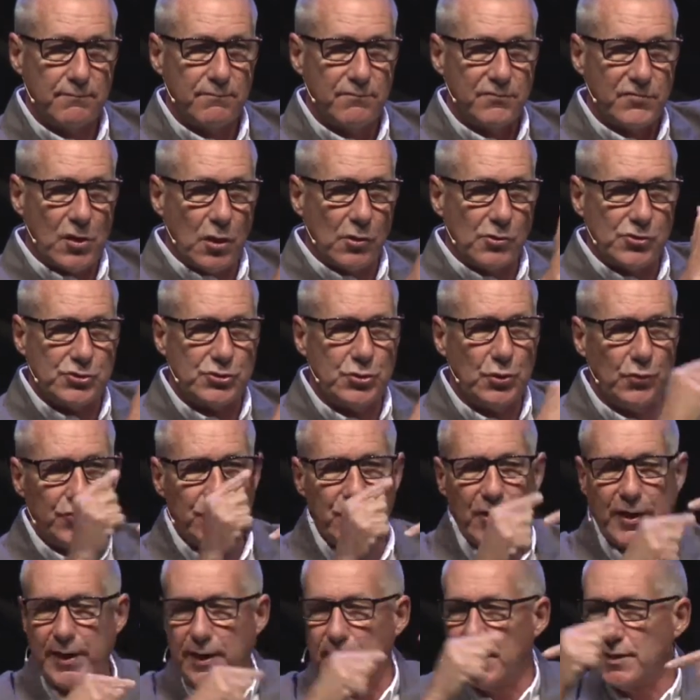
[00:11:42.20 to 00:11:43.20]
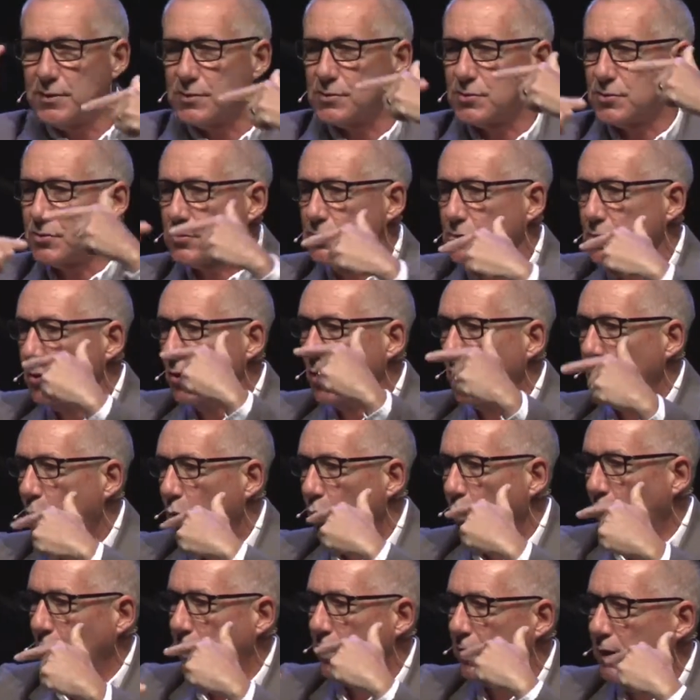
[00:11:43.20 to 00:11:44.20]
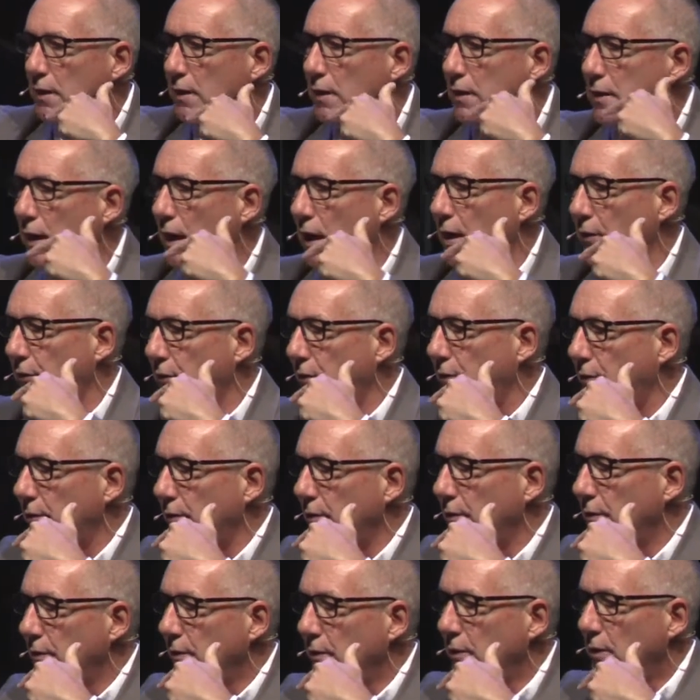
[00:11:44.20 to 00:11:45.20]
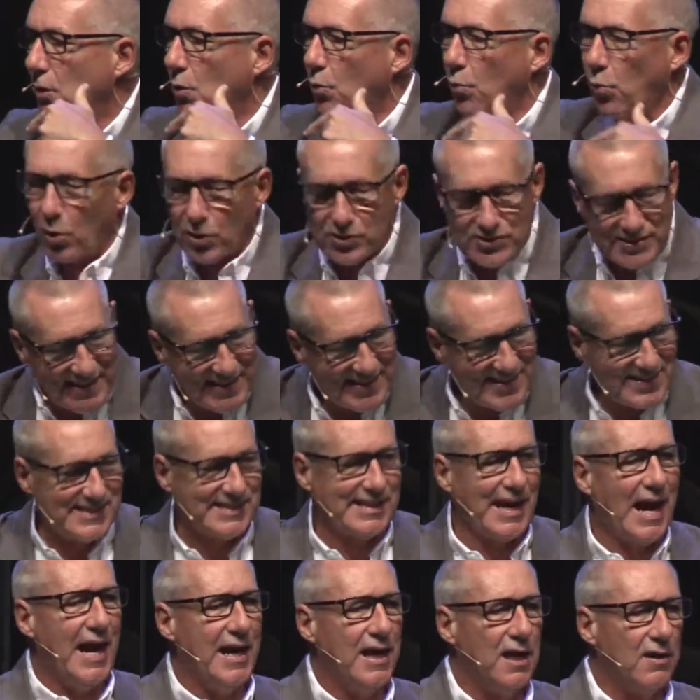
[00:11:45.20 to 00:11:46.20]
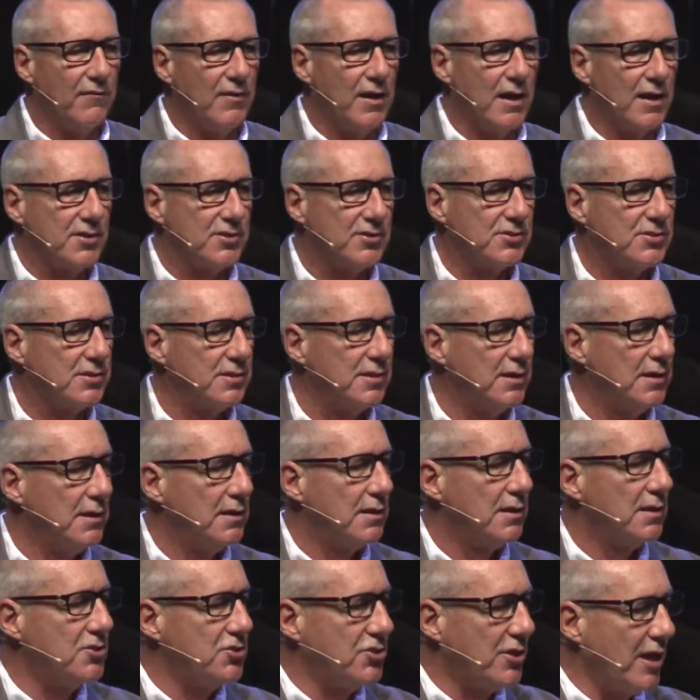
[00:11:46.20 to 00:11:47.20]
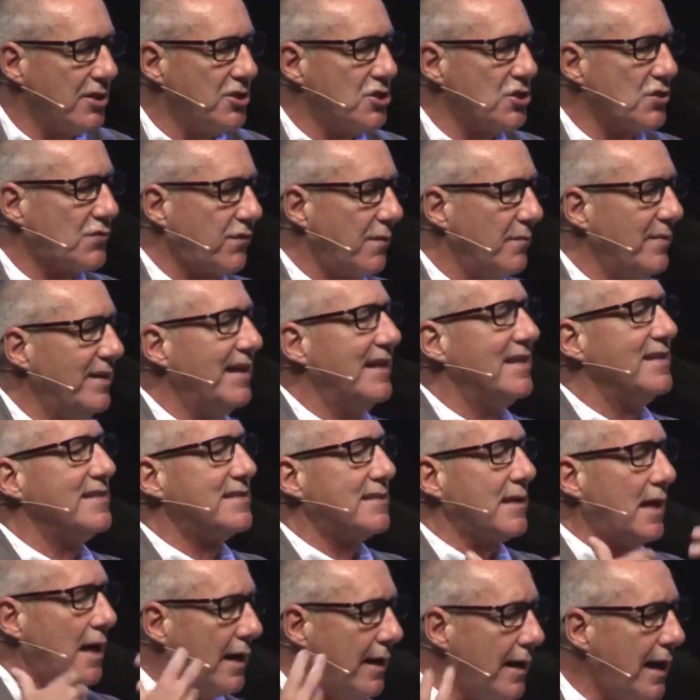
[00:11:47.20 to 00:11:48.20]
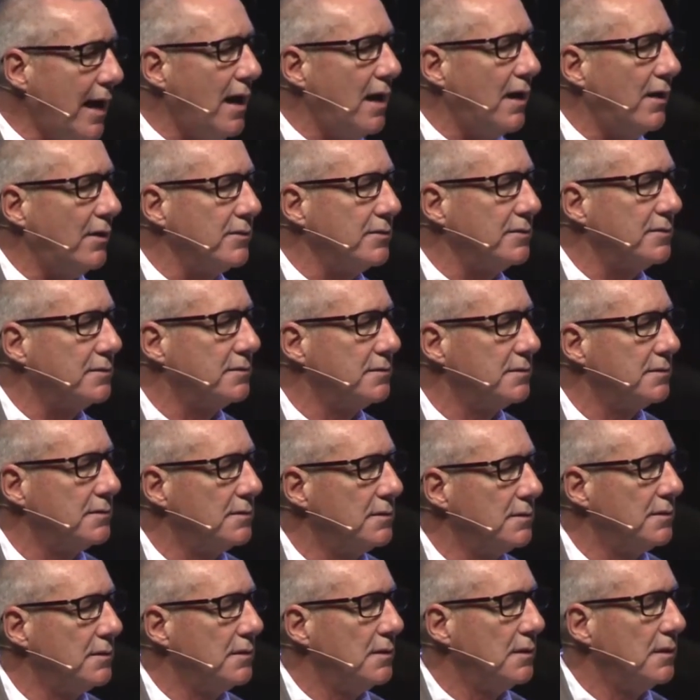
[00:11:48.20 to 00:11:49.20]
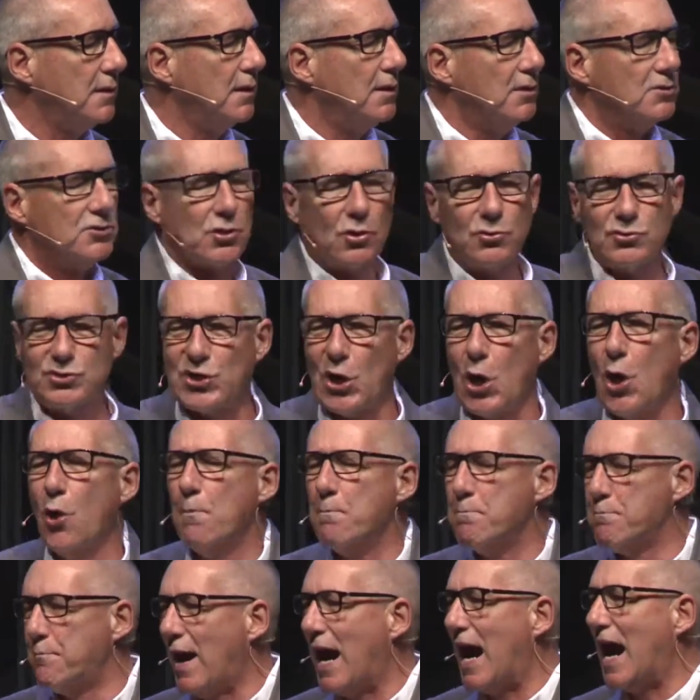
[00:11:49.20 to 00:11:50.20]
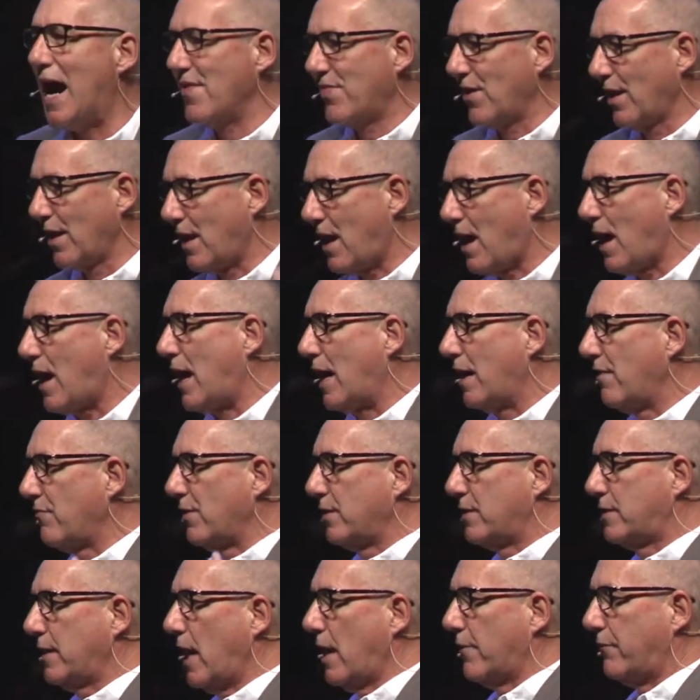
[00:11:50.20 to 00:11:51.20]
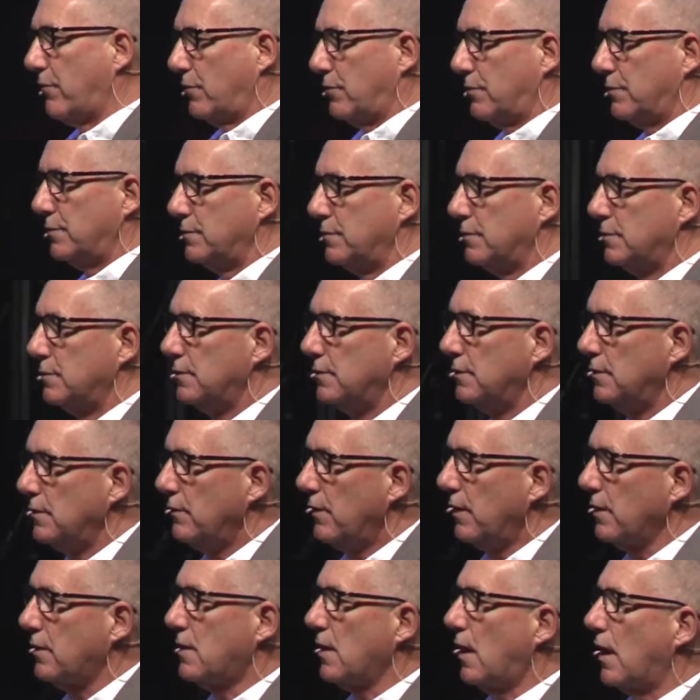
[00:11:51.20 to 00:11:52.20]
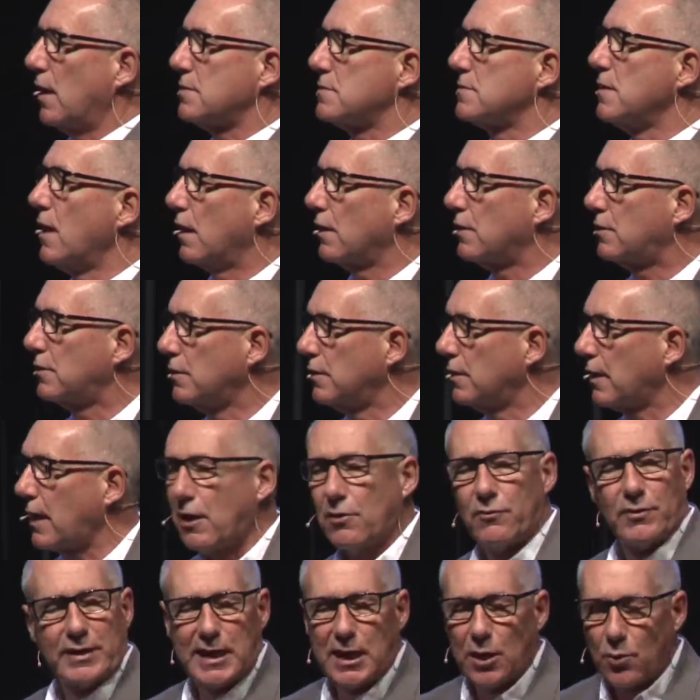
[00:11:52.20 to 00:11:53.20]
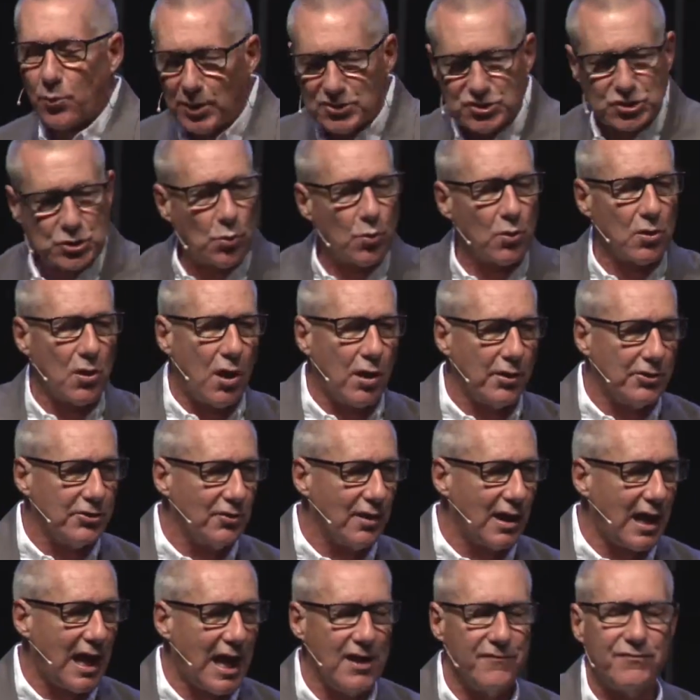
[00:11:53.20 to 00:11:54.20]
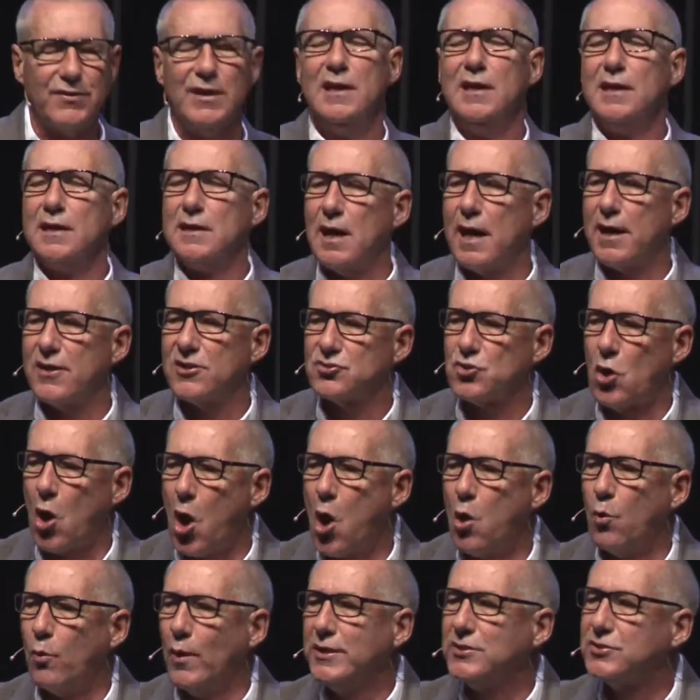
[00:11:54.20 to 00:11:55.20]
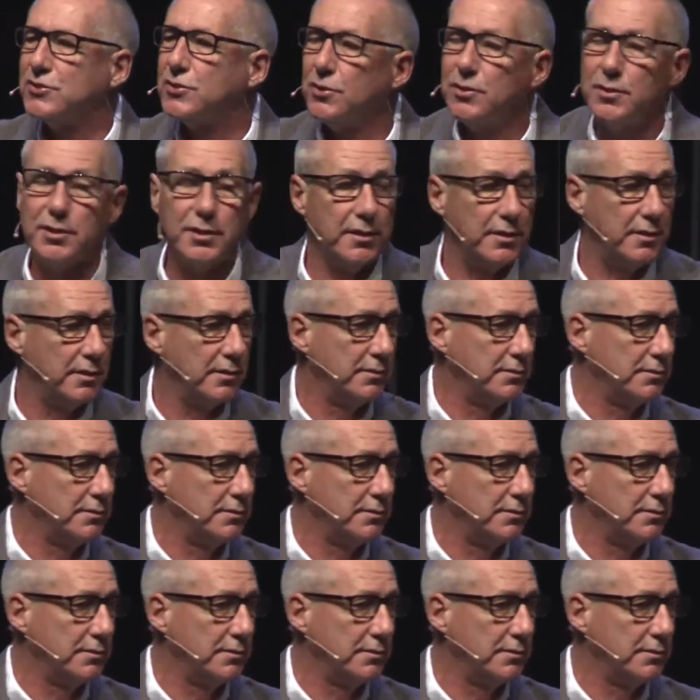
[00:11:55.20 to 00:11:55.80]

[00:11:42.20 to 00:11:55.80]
Those two things working together works inside of us to change us from the inside out. So don't buy the lie of the devil that God's not good. I don't care what's going on in your life, God is always good.